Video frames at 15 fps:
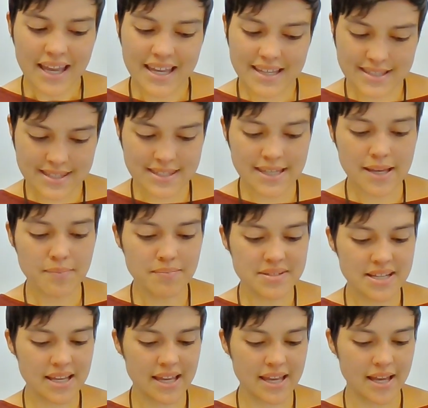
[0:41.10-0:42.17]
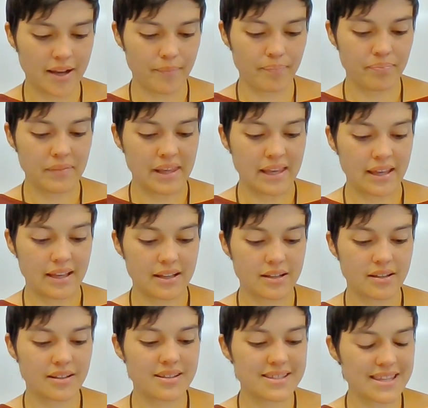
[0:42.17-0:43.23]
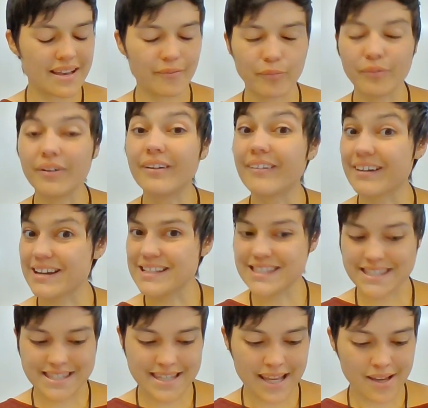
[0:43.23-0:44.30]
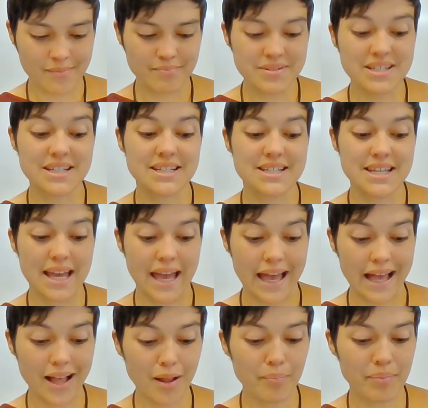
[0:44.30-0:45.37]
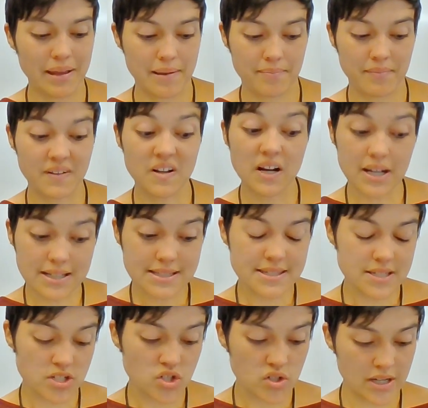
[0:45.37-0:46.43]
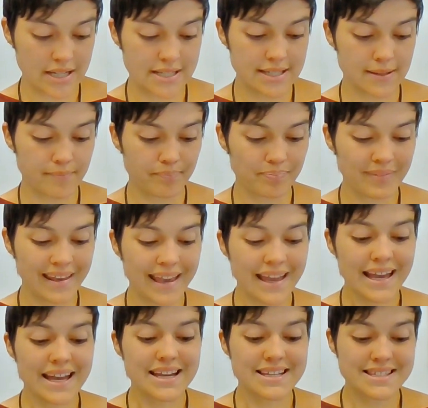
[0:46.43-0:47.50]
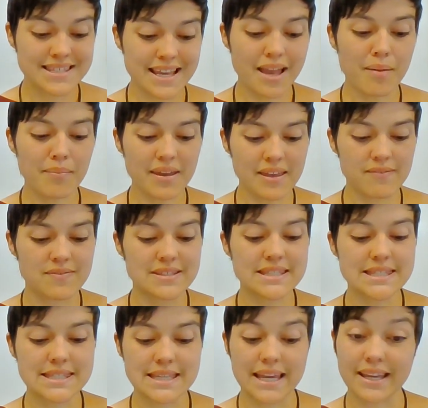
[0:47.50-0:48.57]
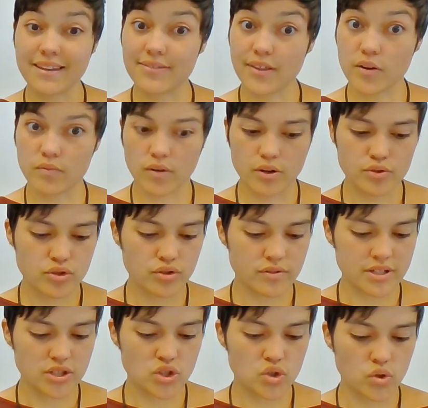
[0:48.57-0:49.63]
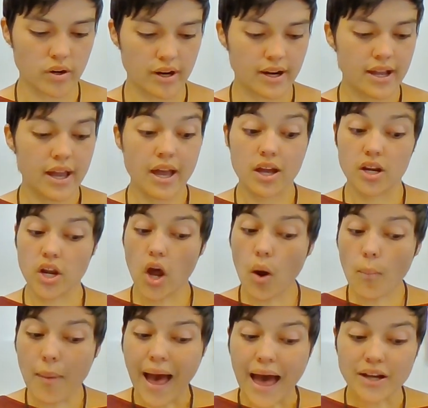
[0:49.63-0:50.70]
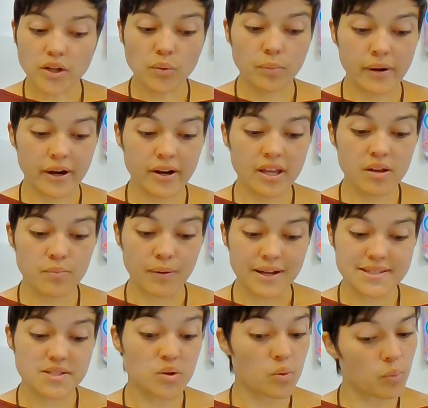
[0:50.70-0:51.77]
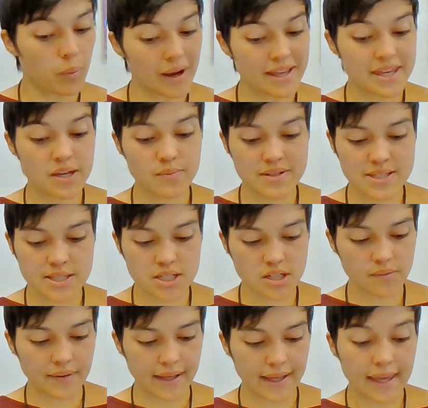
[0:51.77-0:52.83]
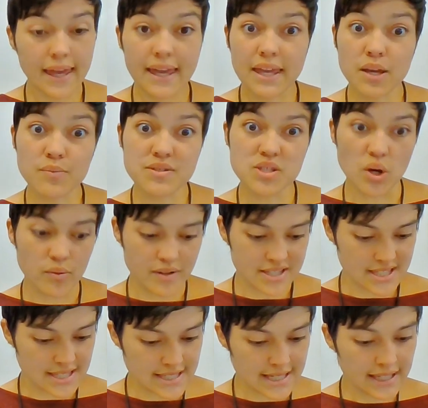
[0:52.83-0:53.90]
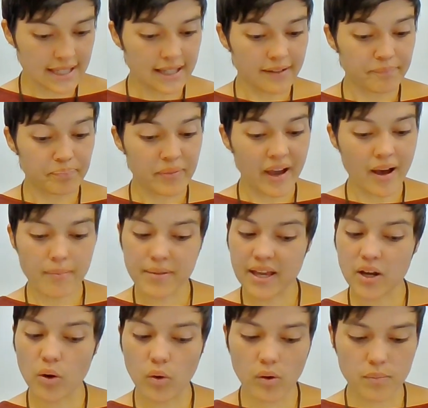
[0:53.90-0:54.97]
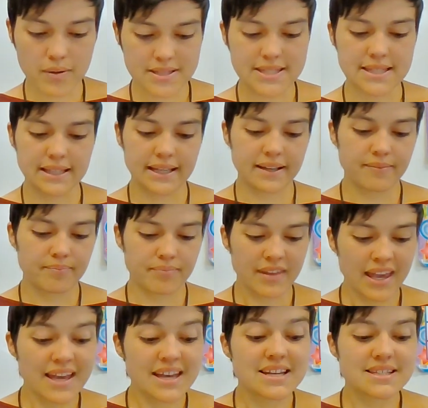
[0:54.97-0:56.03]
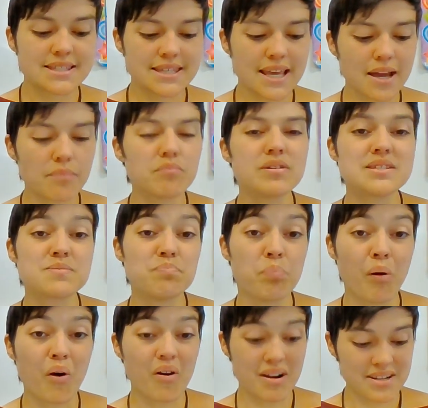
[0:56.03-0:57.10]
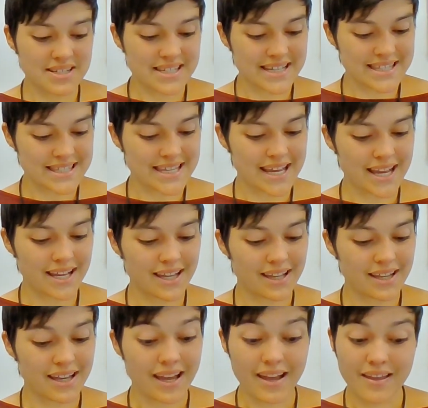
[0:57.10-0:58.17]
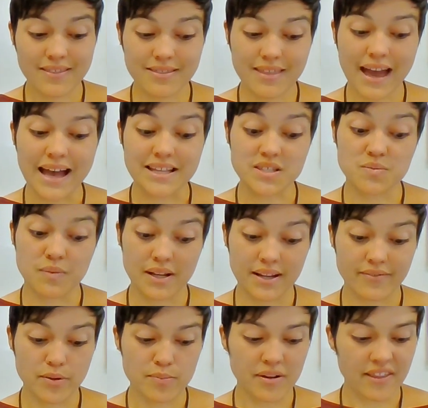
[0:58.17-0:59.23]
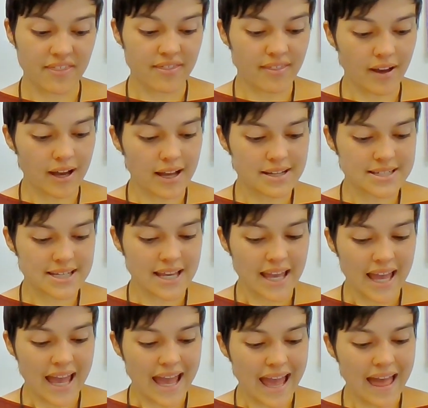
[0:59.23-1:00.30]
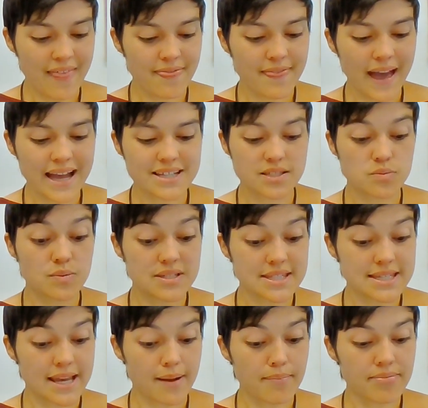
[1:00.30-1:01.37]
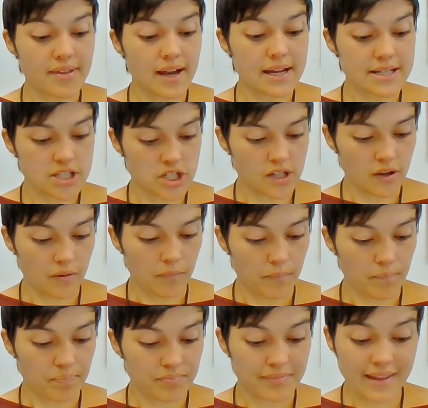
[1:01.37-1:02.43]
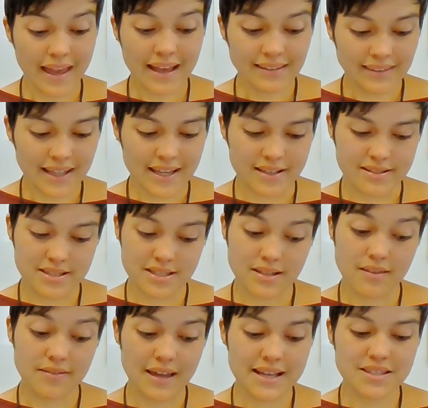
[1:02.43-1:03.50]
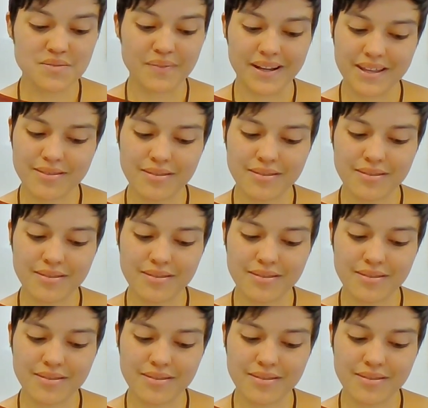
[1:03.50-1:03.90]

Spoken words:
It seemed to him, it seemed to help him concentrate. Sam even sang in the grocery store. No matter where he was or what he was doing, he was always singing, humming, or whistling. Sam was born to sing. That's what everyone thought, and that's what Sam thought too. At least, that's what he